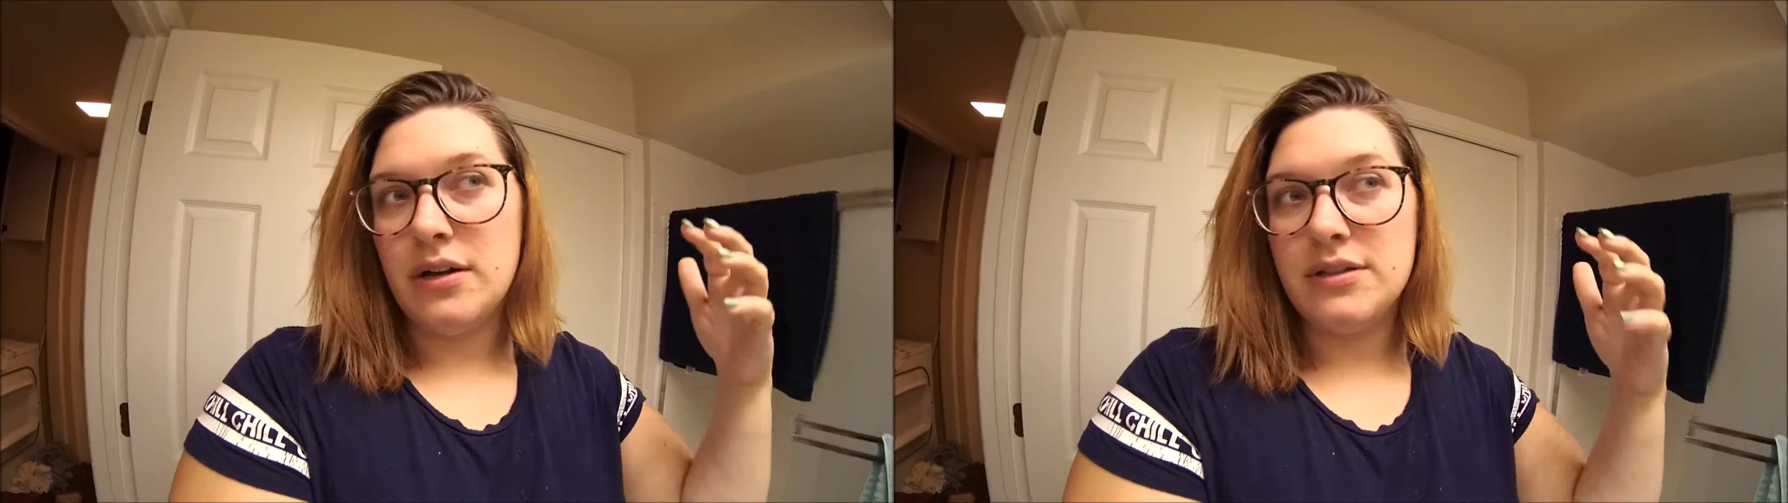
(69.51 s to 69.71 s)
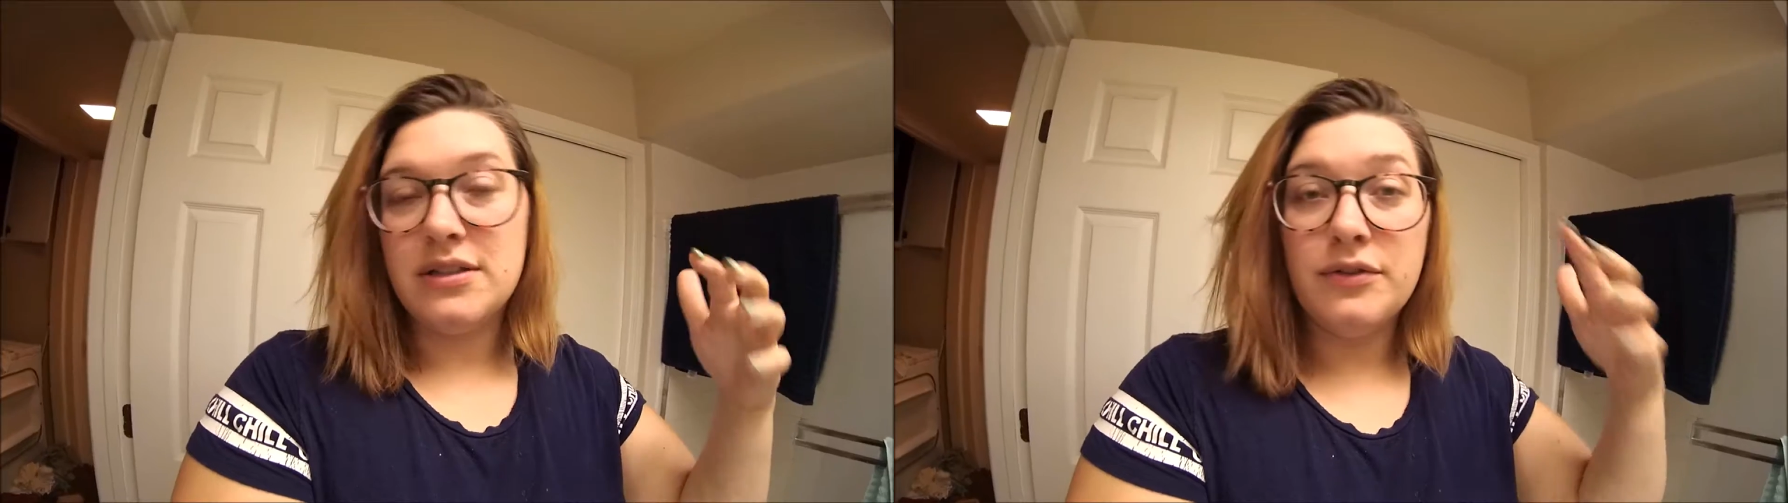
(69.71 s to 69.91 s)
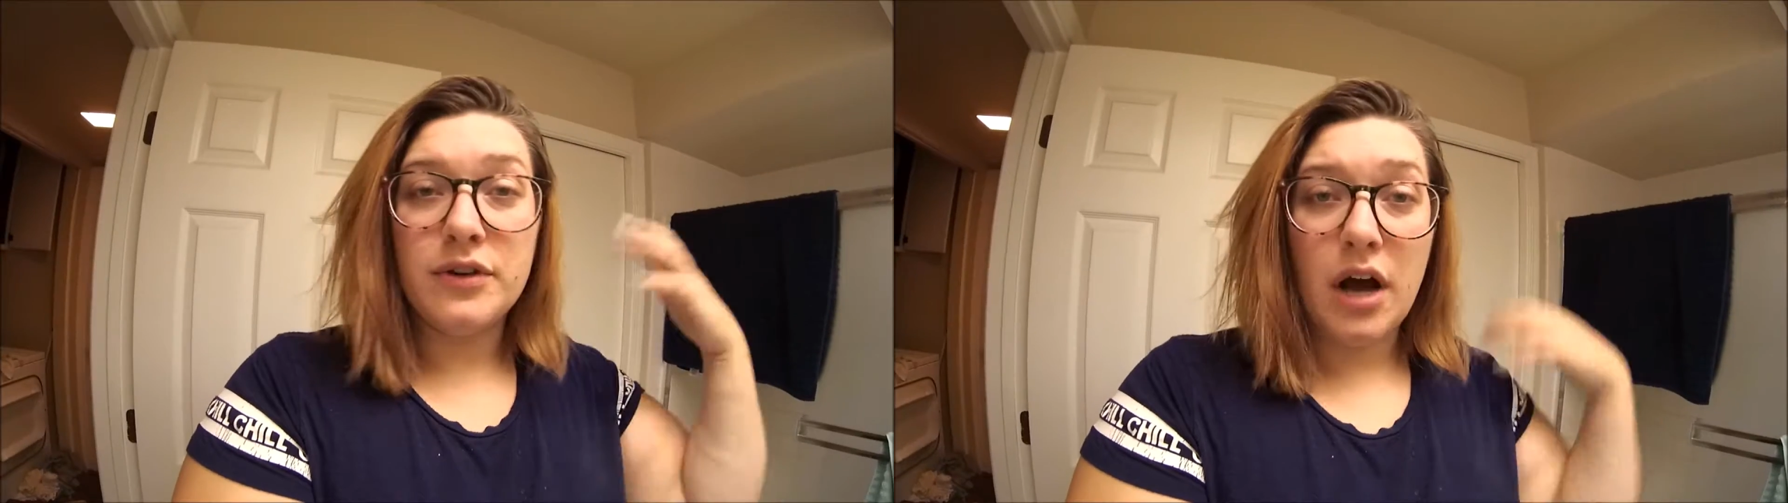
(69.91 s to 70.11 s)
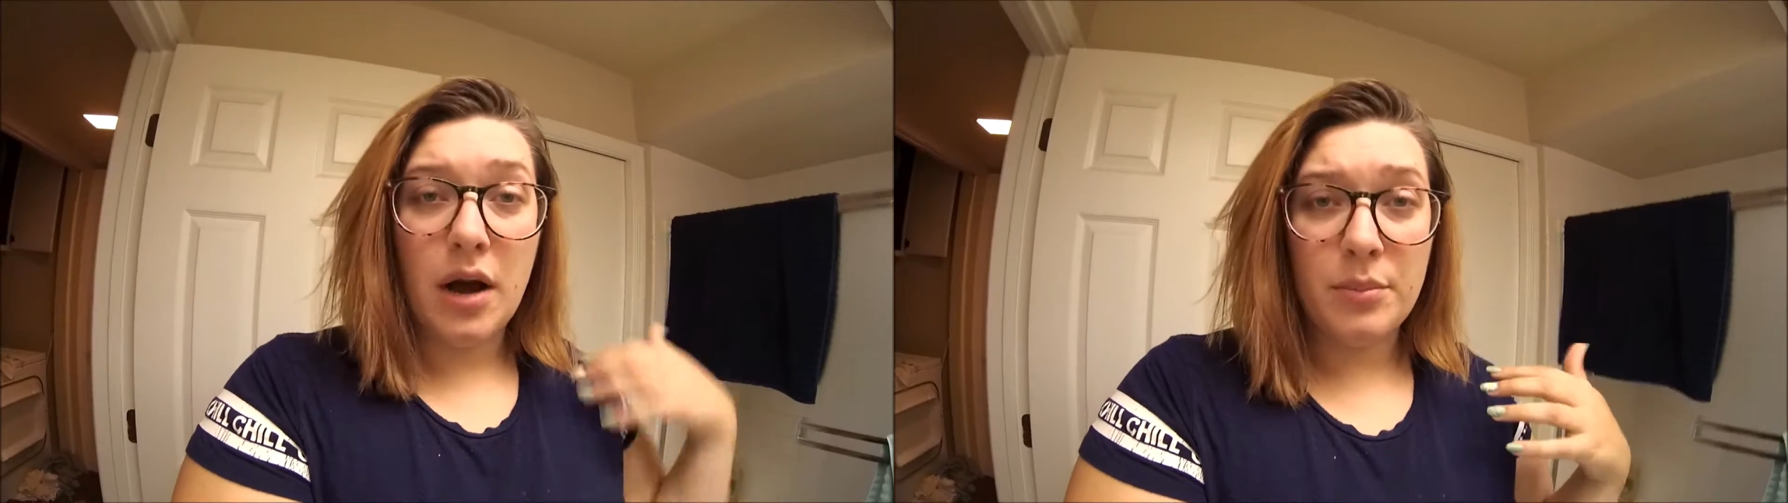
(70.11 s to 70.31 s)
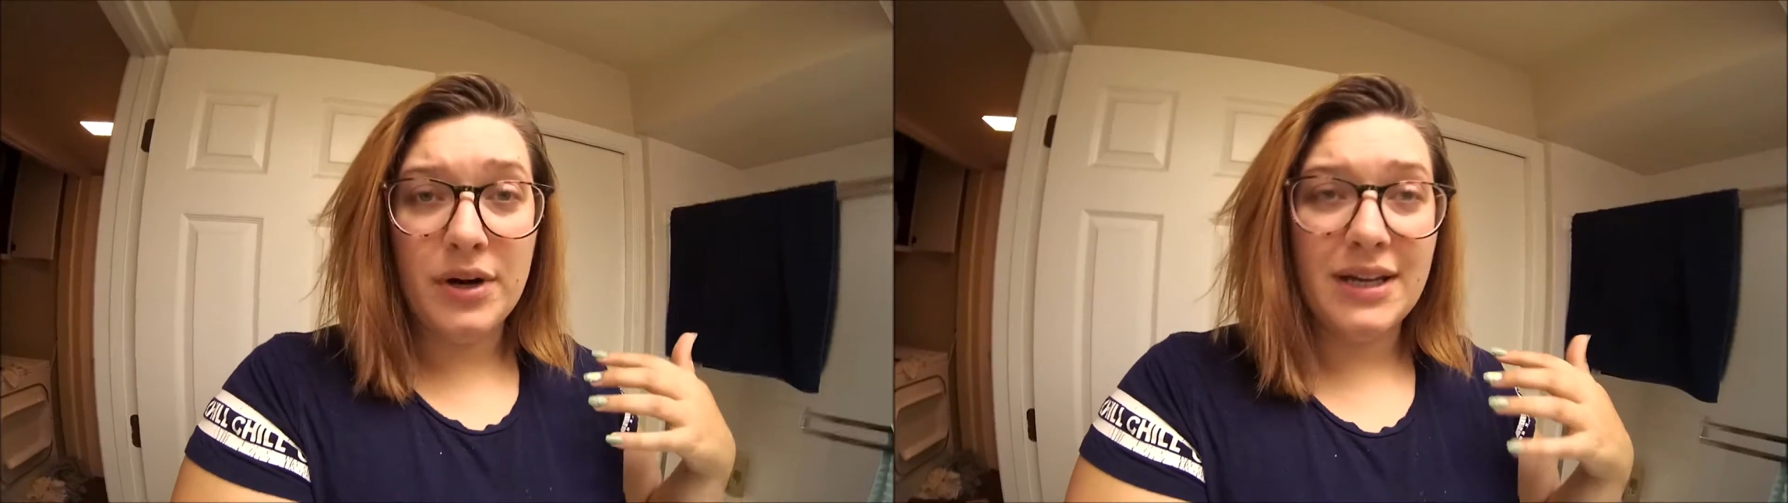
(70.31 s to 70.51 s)
still for an
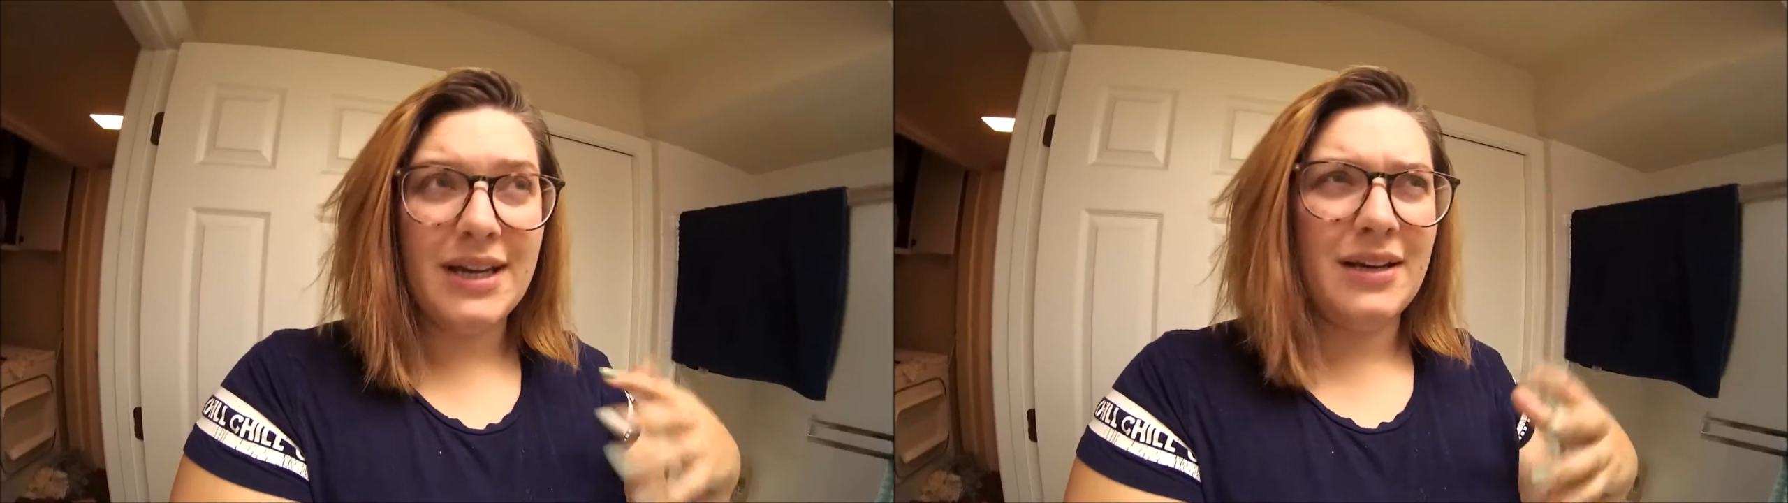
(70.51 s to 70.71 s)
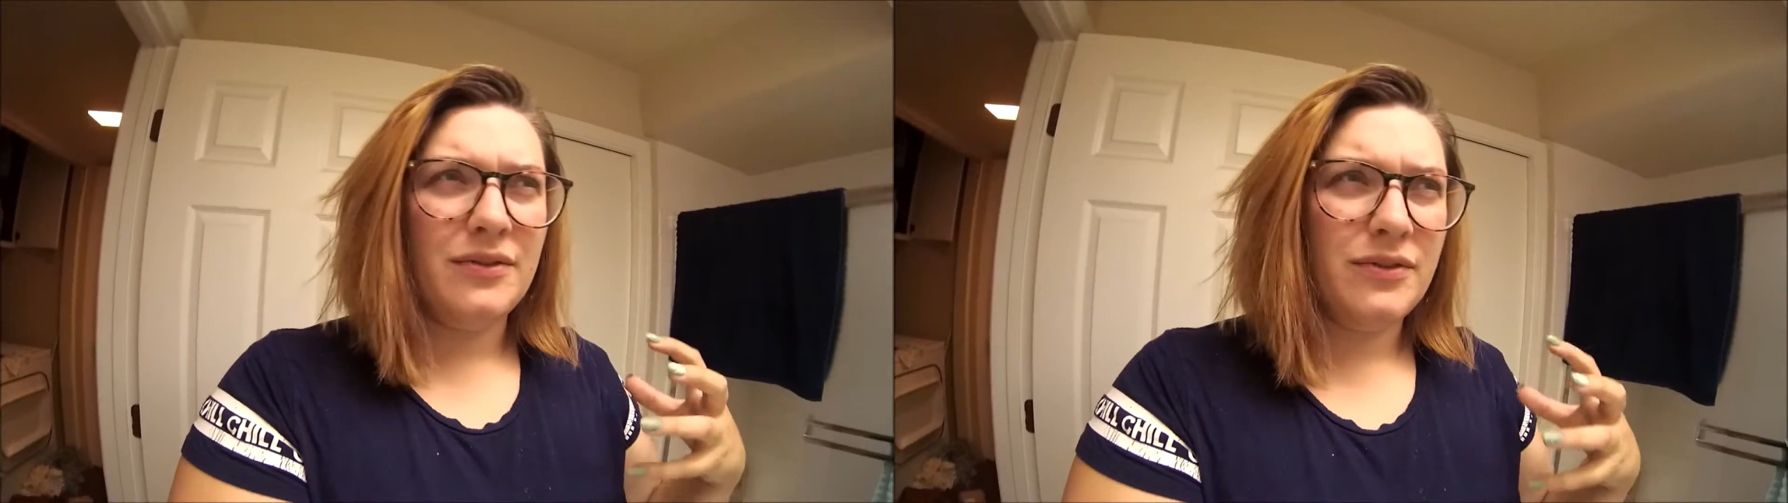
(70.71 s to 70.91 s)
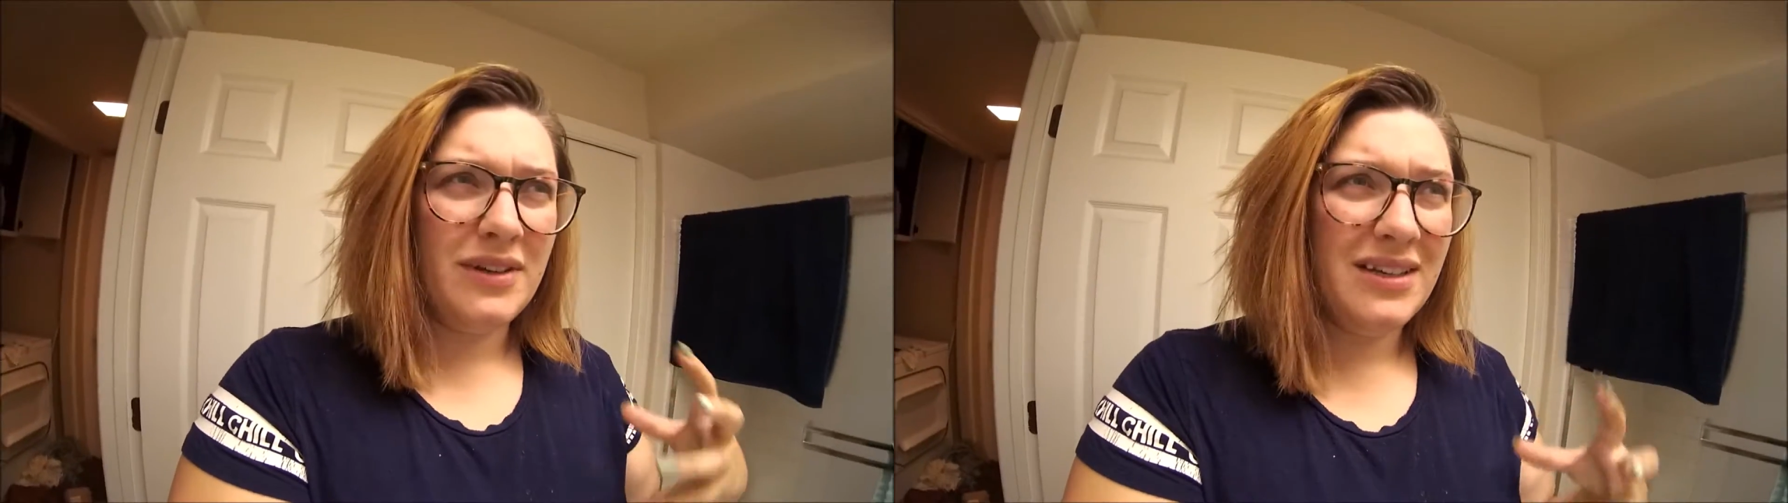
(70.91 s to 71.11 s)
ombre, kind of